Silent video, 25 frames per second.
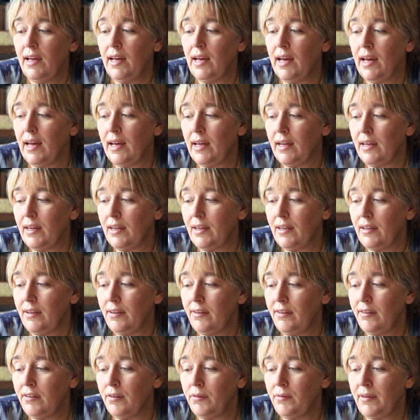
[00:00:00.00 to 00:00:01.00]

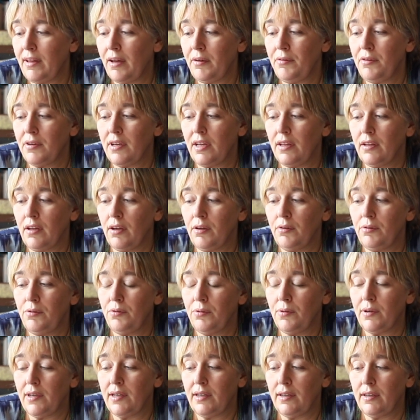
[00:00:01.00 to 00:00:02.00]
So now you can go
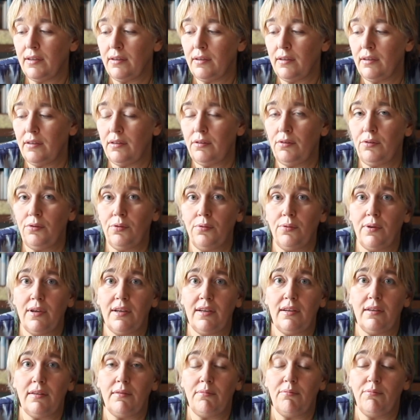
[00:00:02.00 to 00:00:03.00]
to
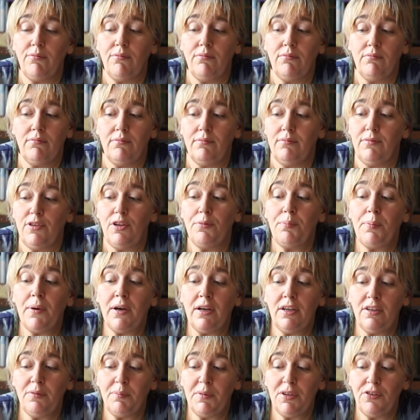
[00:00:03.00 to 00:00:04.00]
a
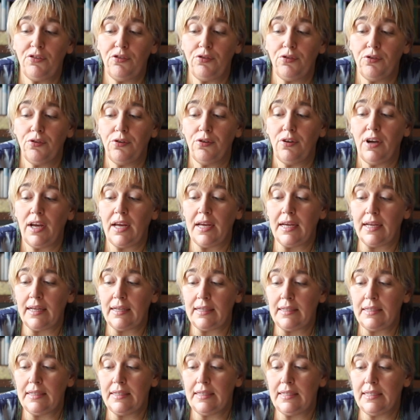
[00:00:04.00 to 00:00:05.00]
department store
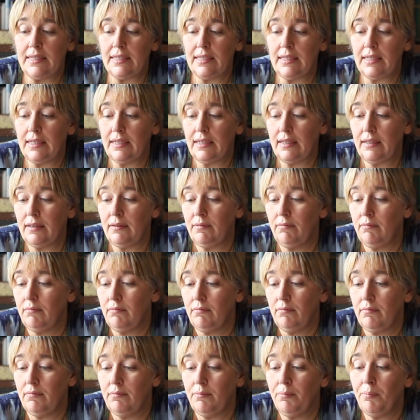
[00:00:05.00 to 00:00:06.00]
and
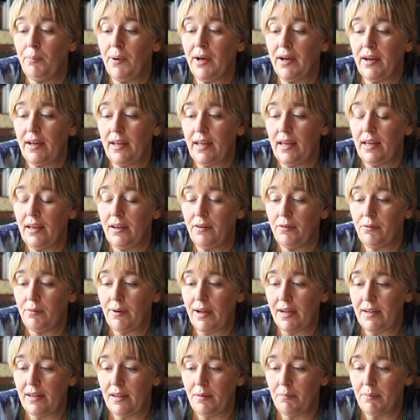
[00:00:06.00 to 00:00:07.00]
buy
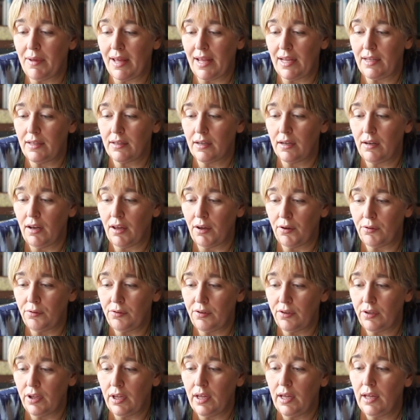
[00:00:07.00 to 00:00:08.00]
ready-made
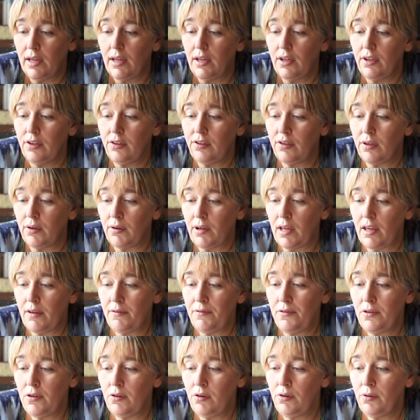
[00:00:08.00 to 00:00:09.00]
clothes. So
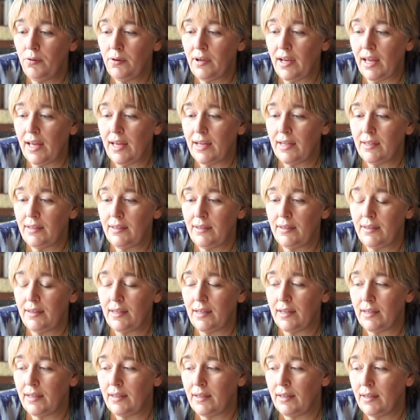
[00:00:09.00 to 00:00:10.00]
if you look at
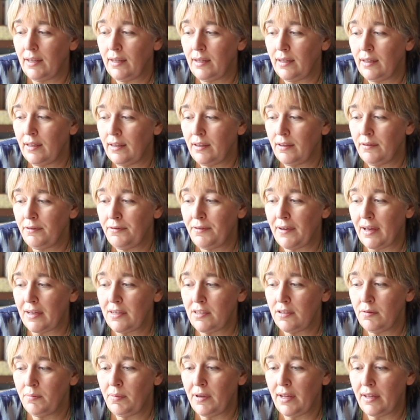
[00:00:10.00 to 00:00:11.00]
the
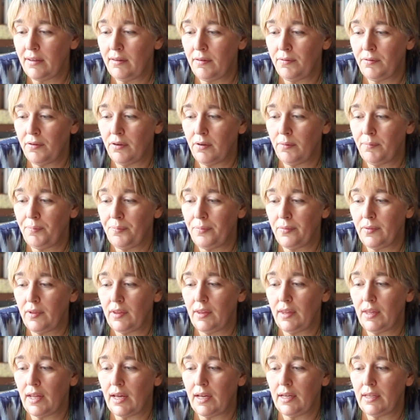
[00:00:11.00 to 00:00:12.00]
fashion plates
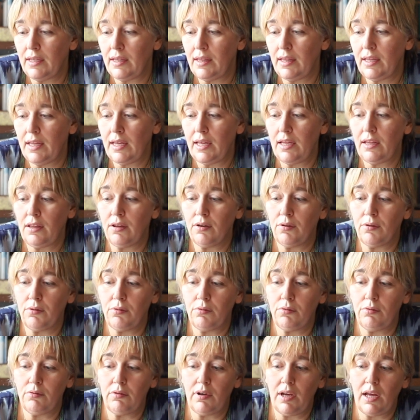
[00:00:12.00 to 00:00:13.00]
from
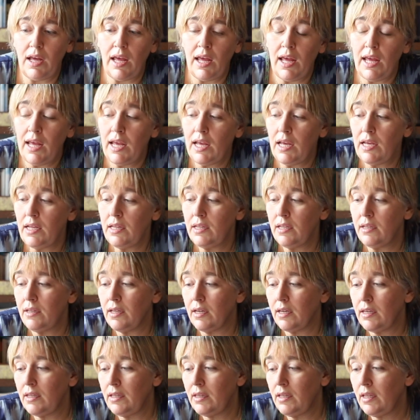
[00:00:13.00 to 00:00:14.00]
1908,
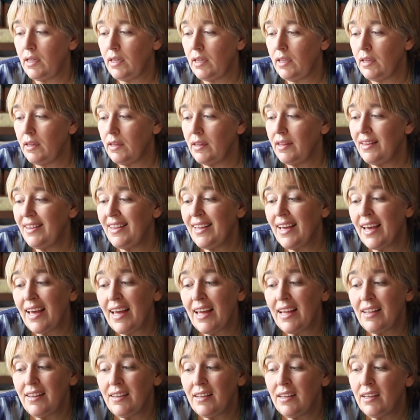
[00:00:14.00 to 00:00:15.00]

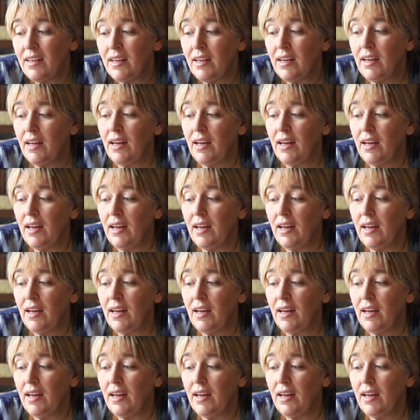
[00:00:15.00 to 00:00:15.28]
1910,